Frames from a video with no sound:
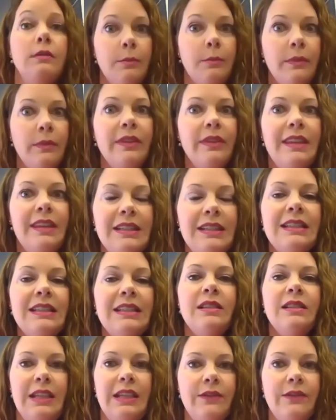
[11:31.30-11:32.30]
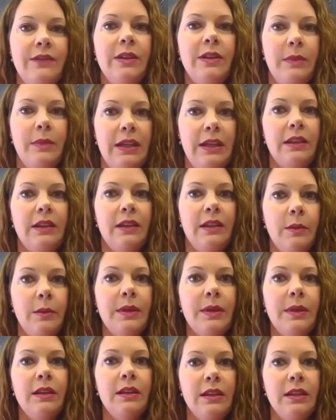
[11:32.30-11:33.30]
This is giving me the
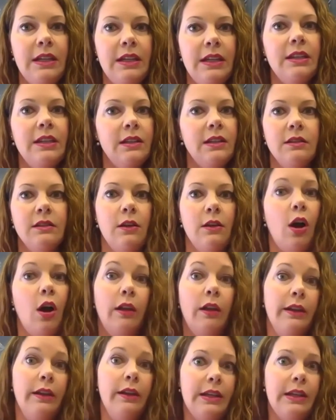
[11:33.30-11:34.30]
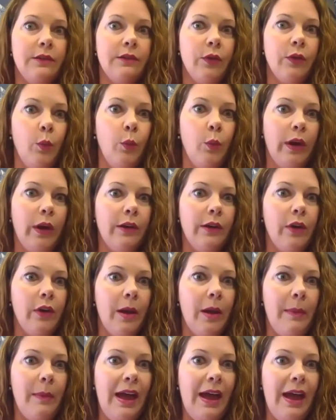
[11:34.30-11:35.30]
ability to call in from wherever
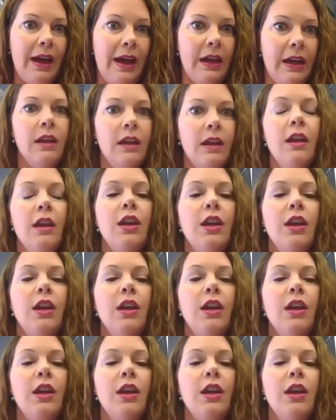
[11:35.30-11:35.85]
I'm at."